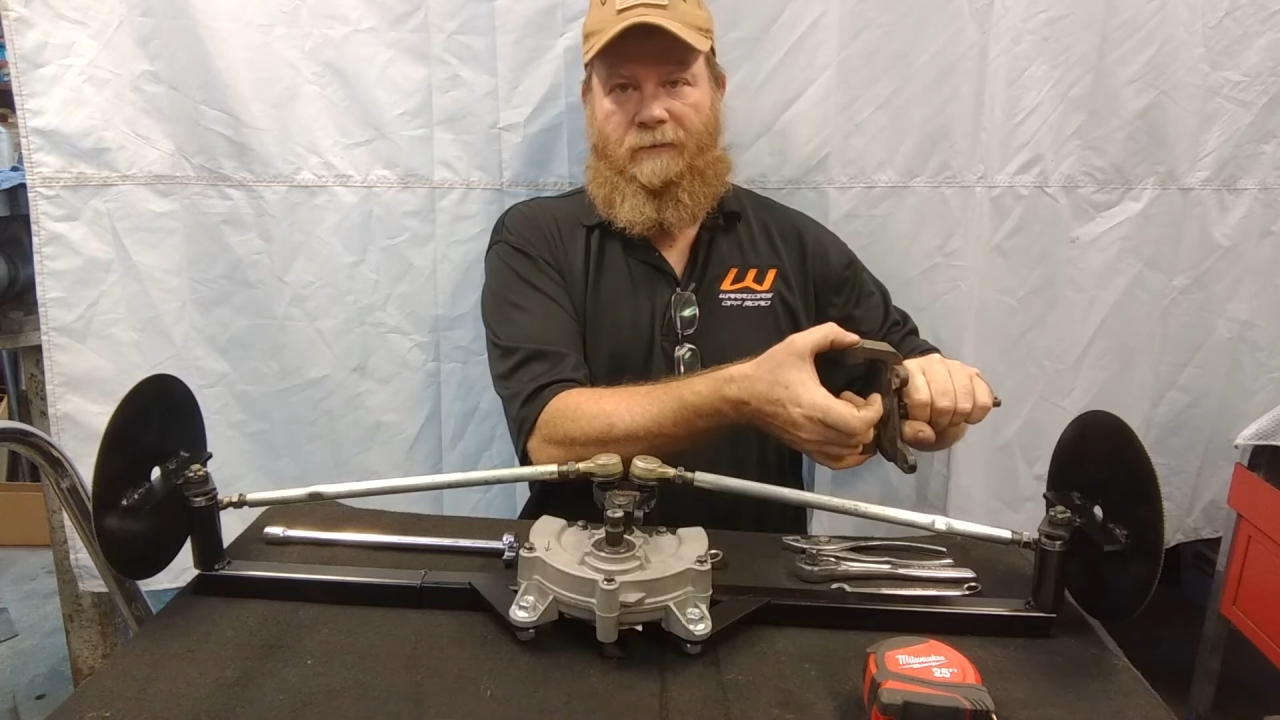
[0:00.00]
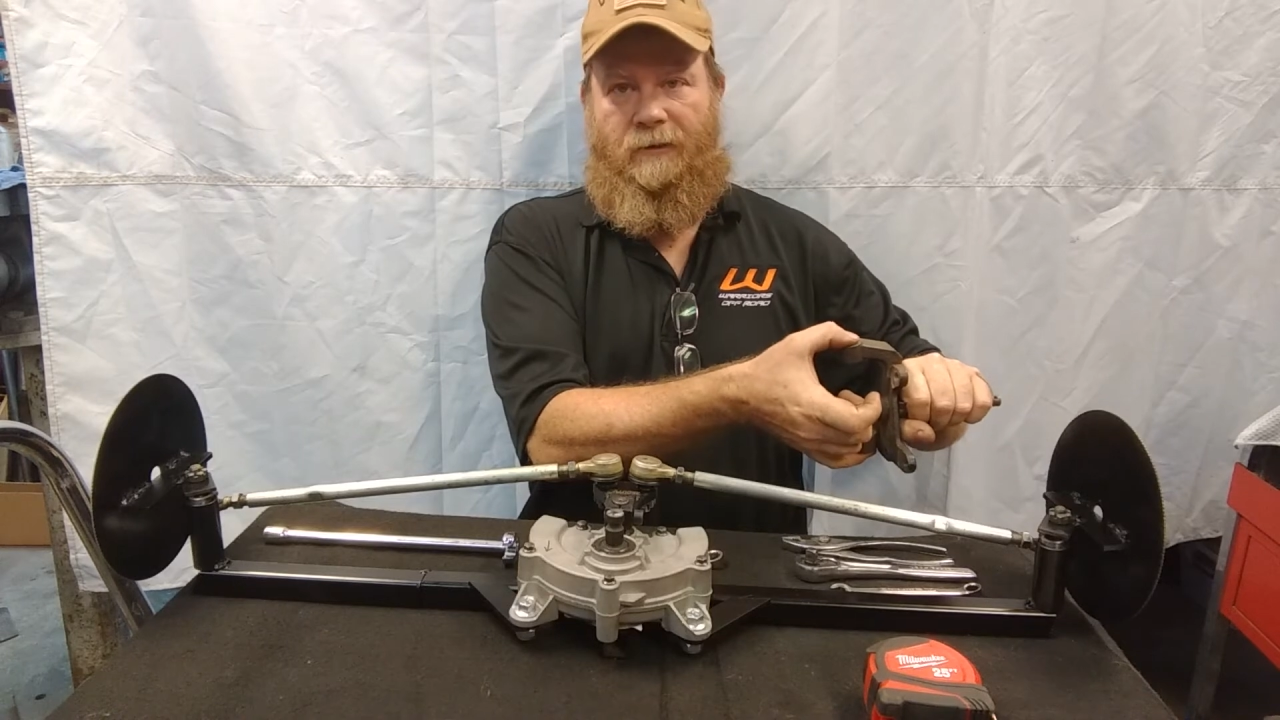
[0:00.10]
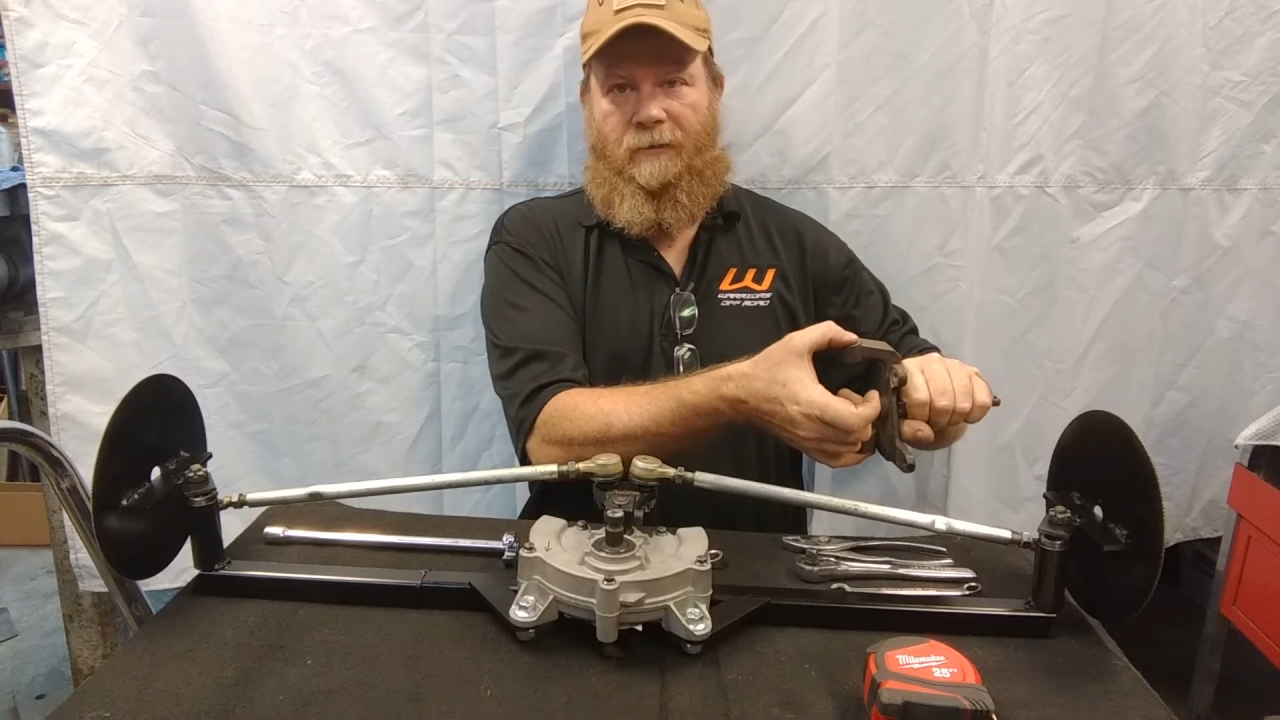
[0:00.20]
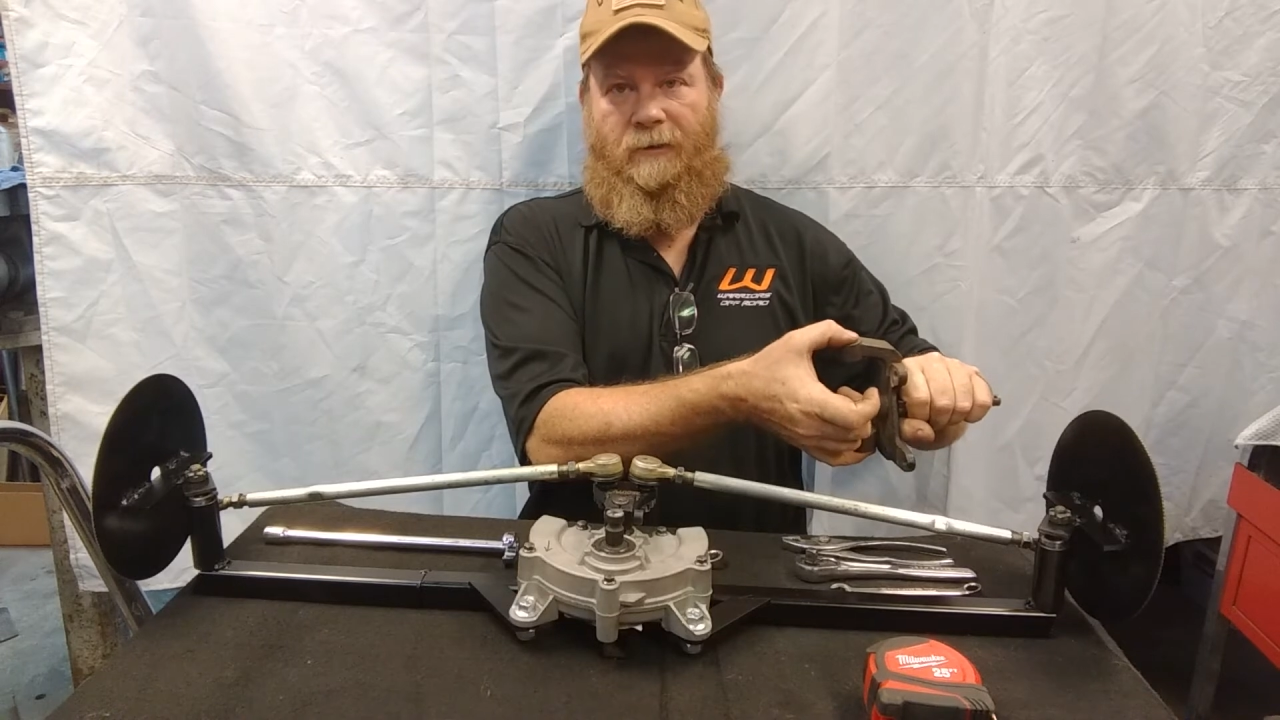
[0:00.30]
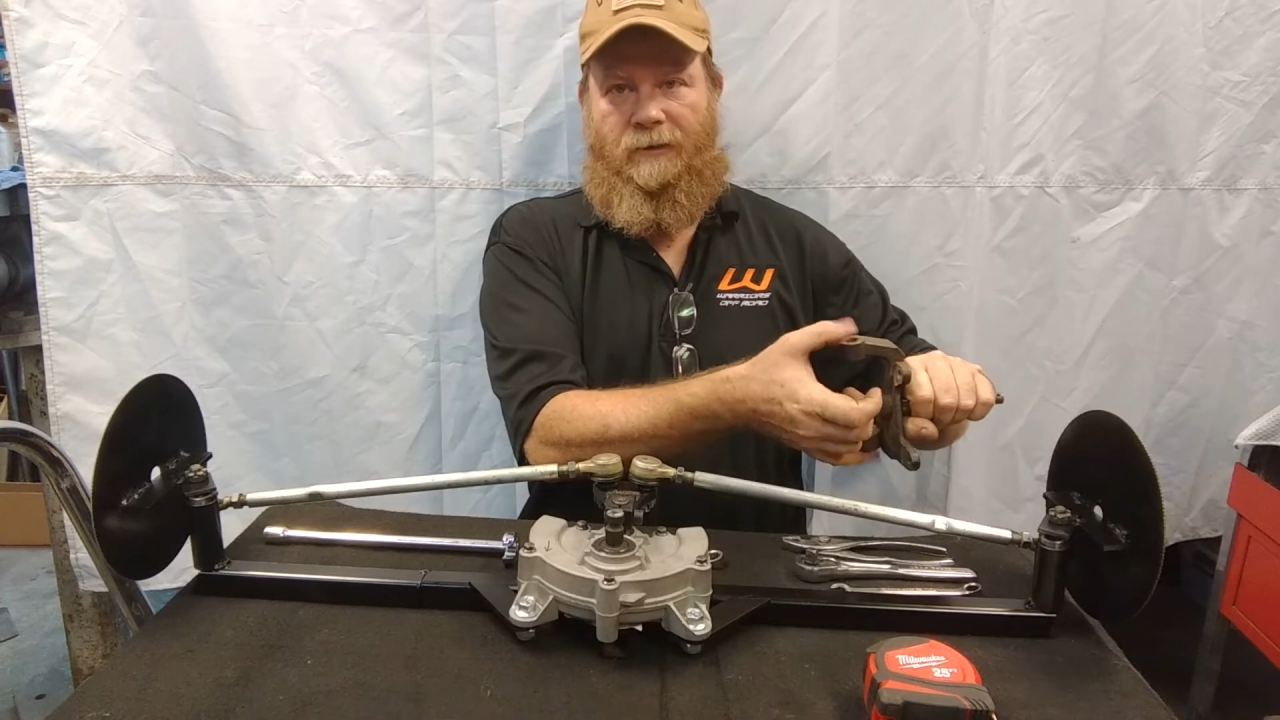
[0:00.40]

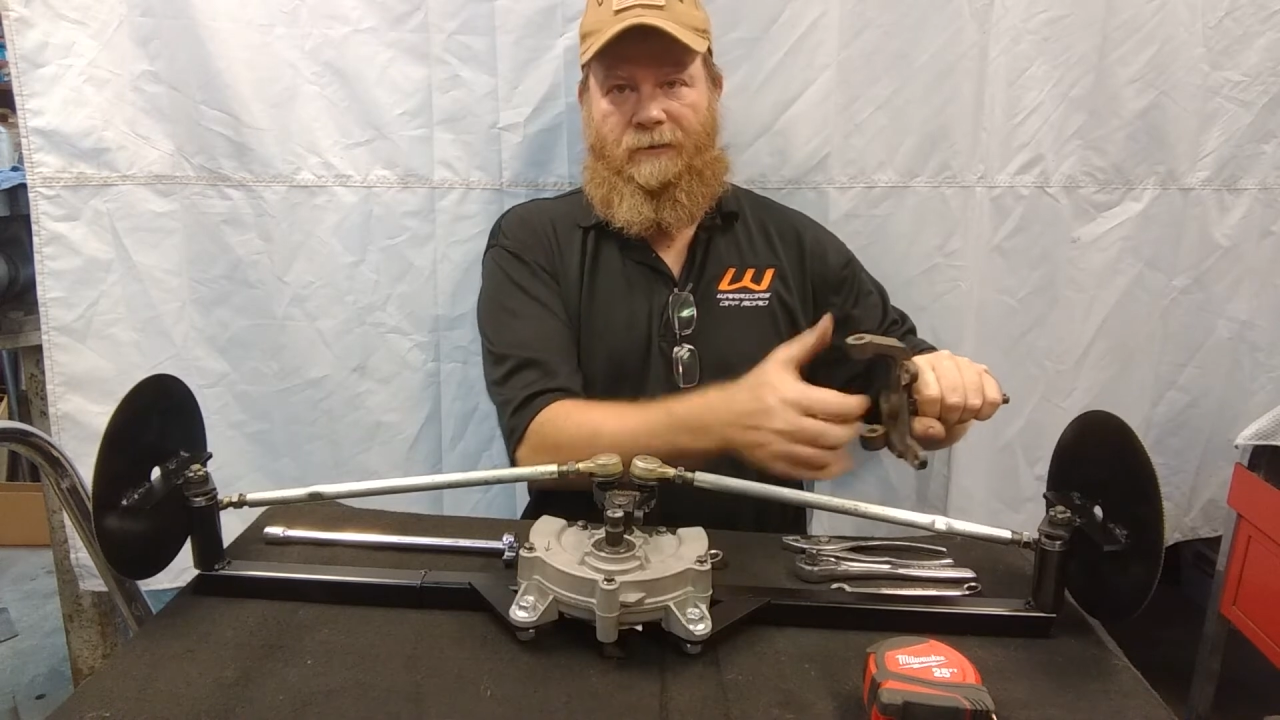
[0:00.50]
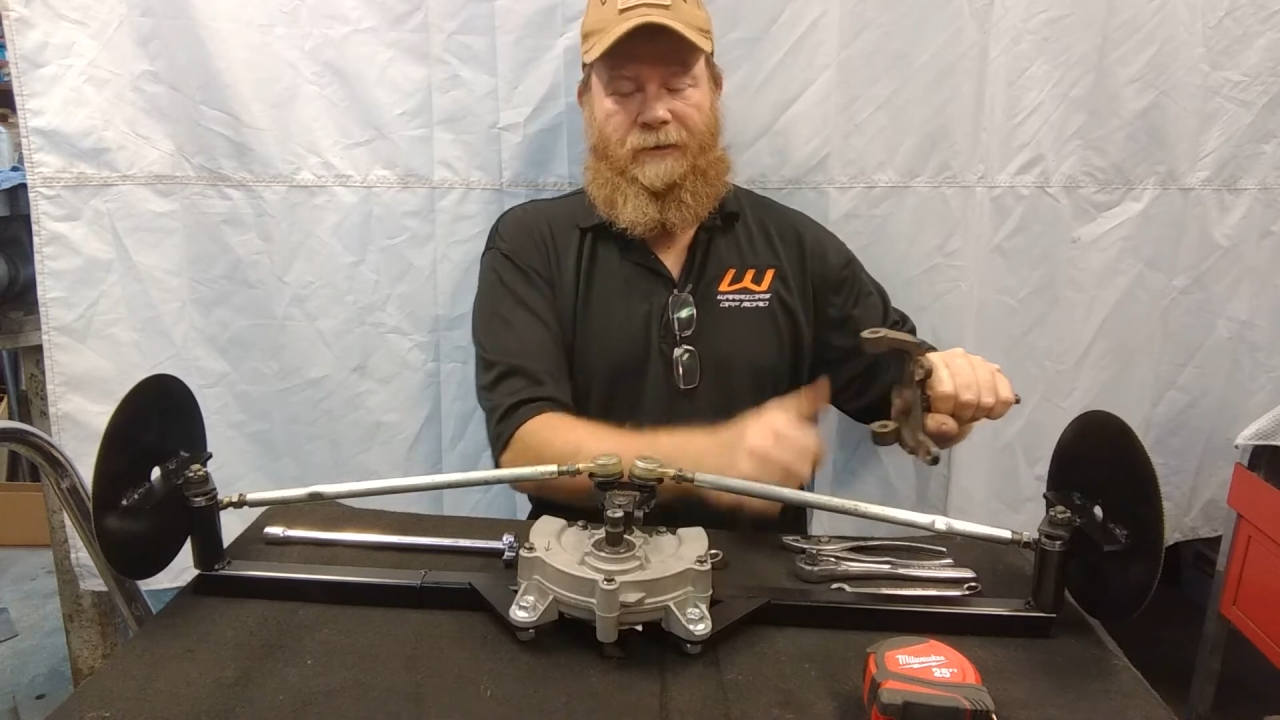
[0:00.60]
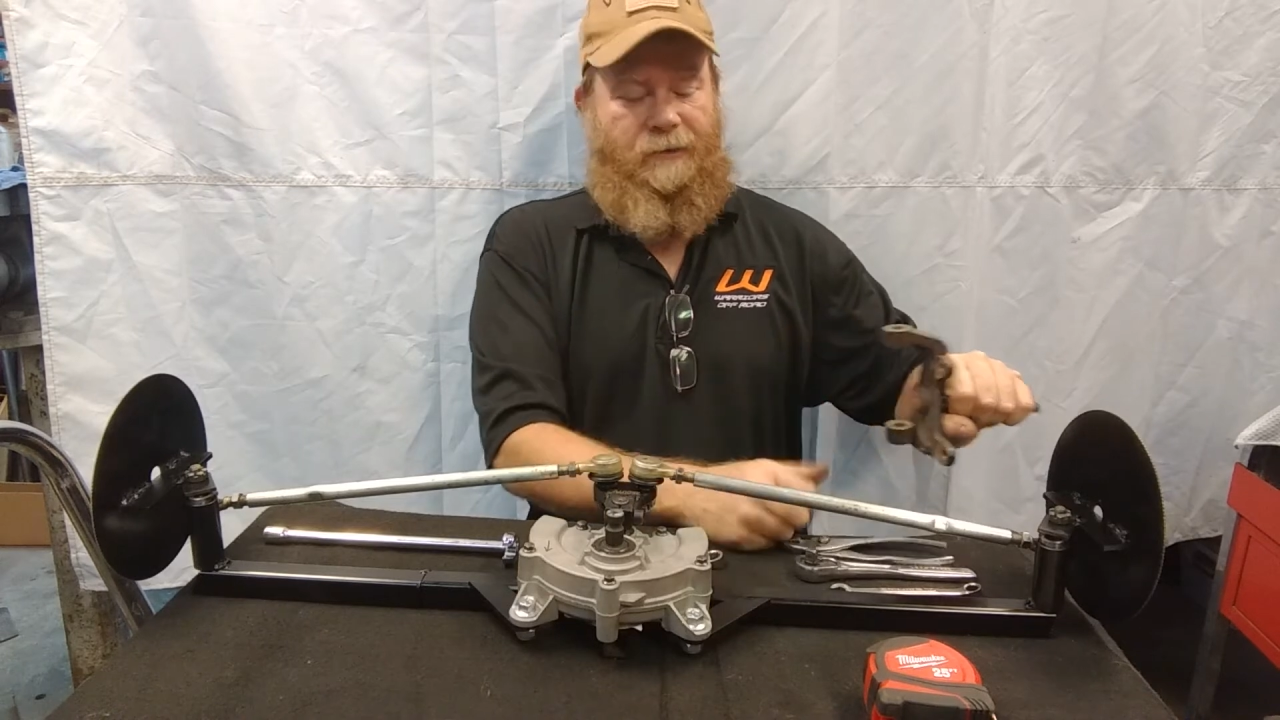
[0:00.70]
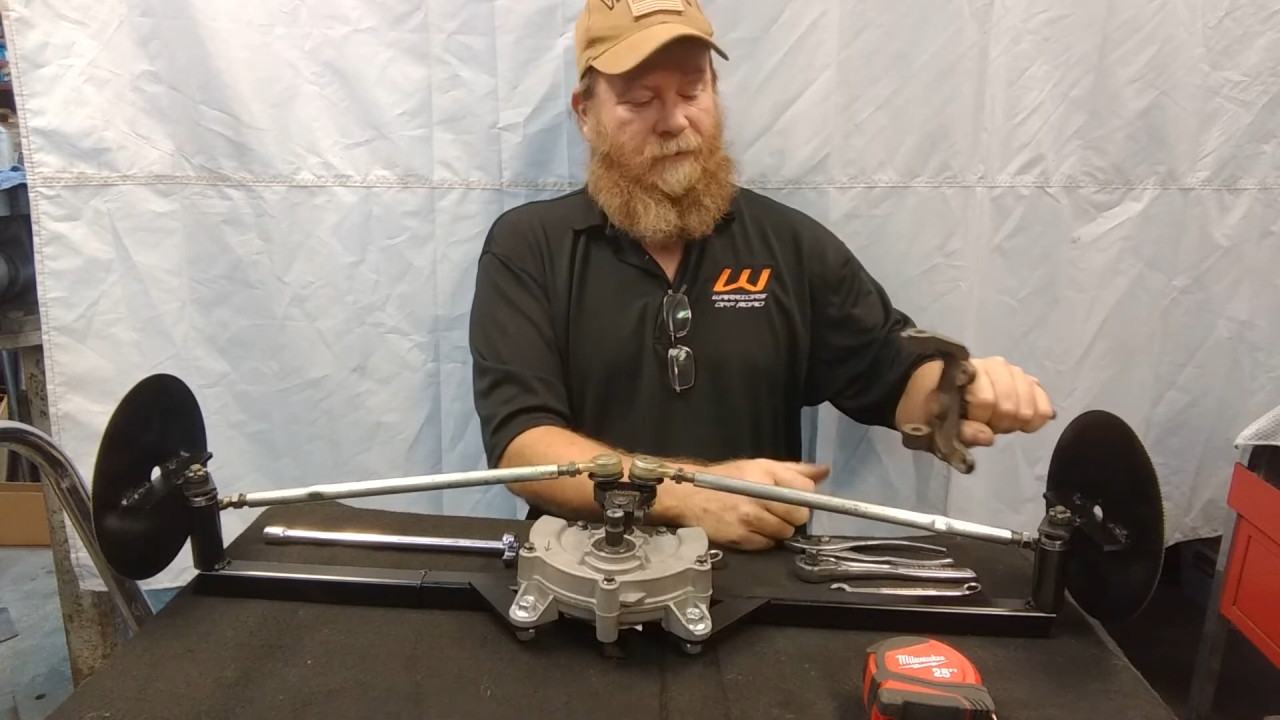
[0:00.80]
where your ball joints